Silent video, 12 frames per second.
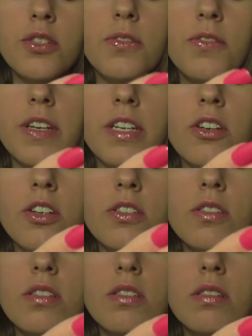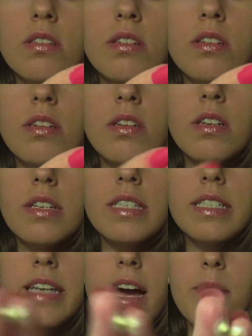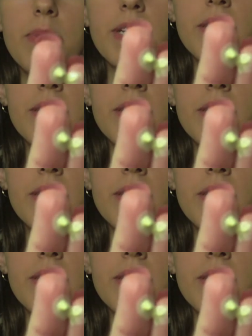fingers, dab it in